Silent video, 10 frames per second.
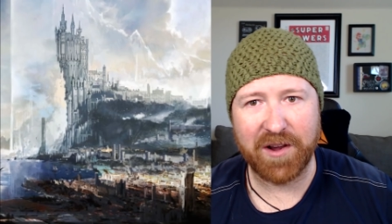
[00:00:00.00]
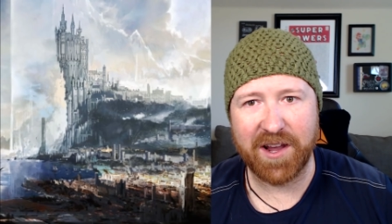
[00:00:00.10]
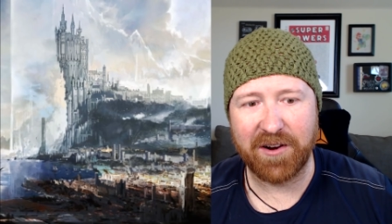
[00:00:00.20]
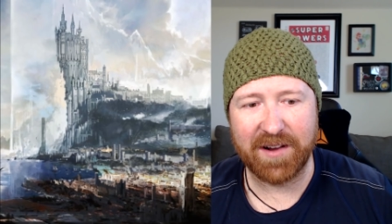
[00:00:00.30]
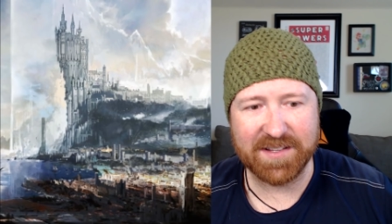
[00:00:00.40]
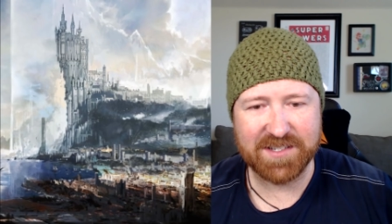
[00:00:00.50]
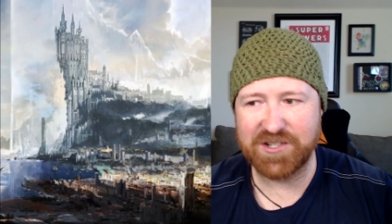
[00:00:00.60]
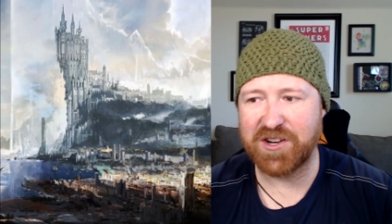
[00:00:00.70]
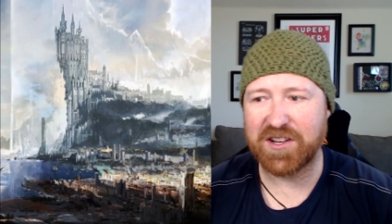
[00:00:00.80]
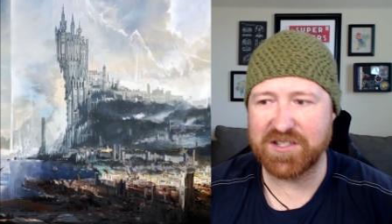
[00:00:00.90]
here, it's
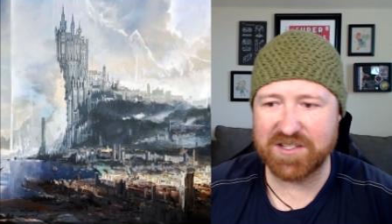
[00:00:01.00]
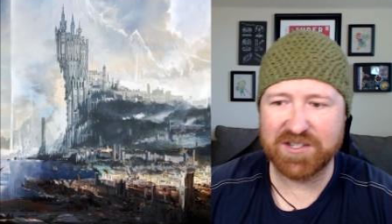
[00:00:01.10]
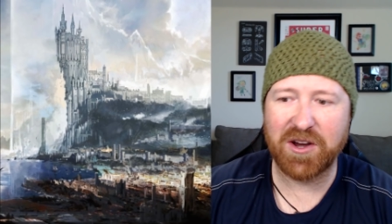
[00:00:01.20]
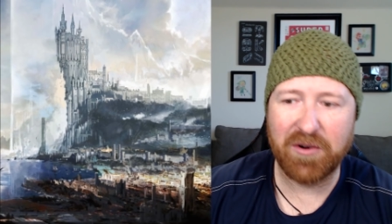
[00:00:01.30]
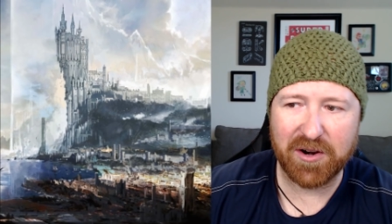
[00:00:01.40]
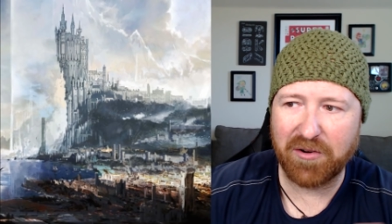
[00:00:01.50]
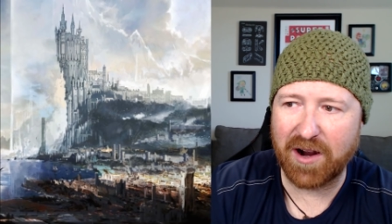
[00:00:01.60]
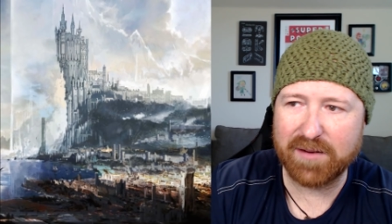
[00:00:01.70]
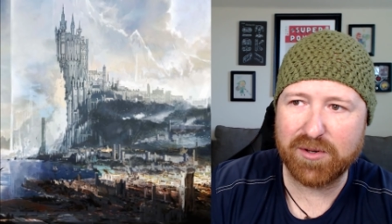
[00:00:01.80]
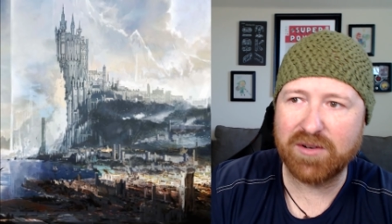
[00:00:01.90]
just so
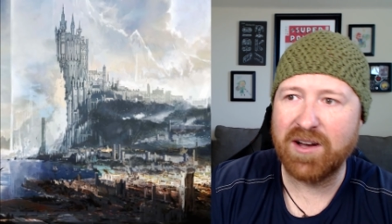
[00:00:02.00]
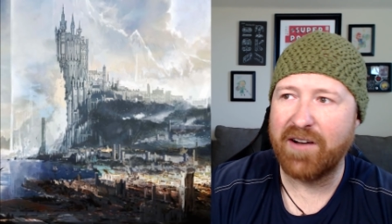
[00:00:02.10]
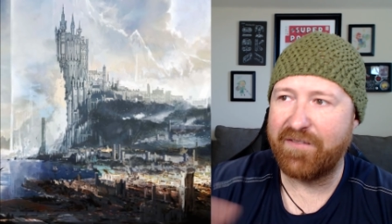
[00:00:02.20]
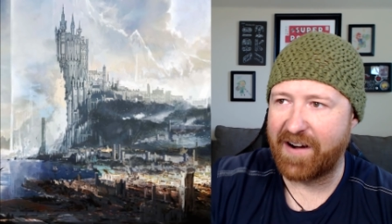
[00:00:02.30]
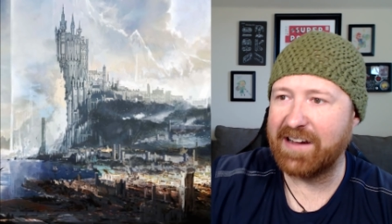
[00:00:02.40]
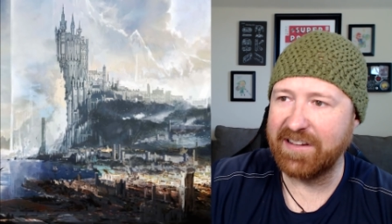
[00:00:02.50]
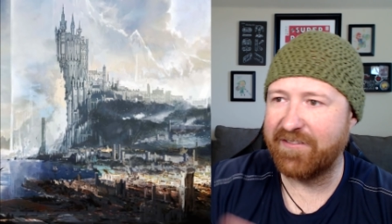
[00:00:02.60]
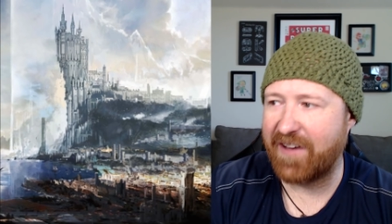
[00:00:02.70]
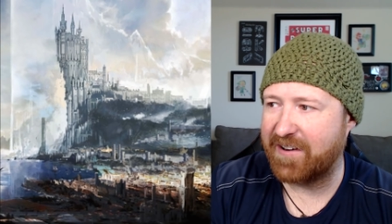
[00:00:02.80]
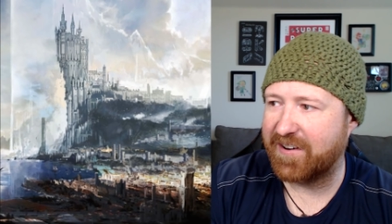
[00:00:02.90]
incredible. Finally
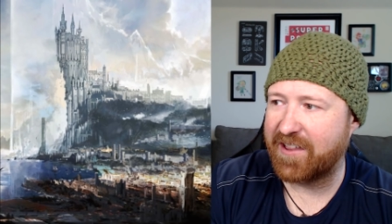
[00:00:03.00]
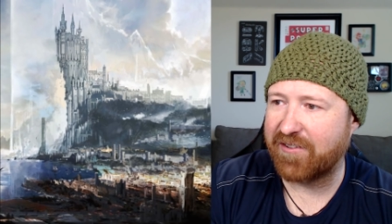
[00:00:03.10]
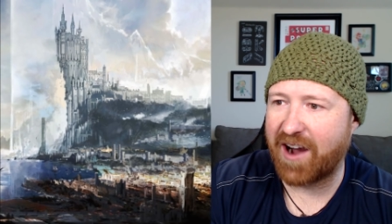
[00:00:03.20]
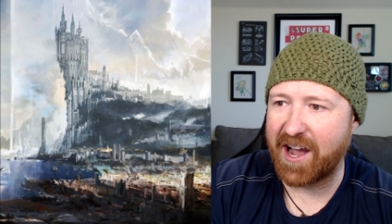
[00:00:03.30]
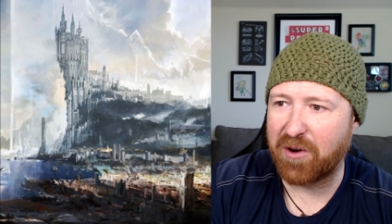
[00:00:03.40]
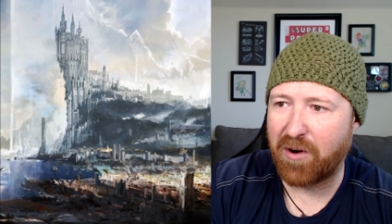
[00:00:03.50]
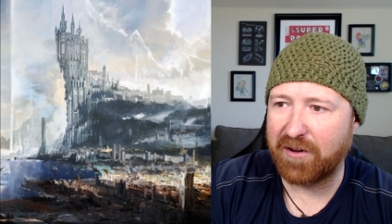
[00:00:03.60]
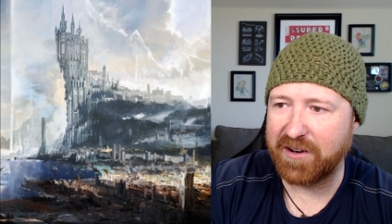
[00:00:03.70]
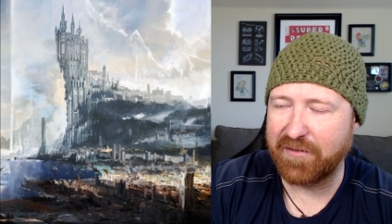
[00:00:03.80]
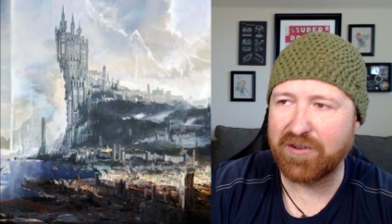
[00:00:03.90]
found another high
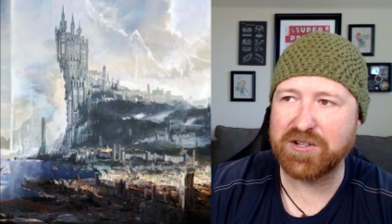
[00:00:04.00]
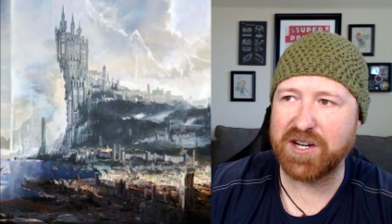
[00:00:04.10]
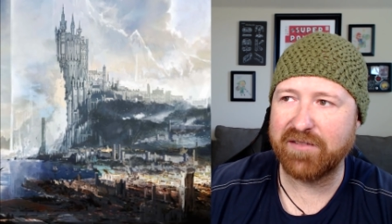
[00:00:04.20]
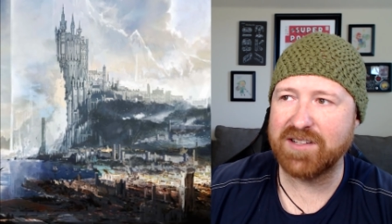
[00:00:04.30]
quality version of it,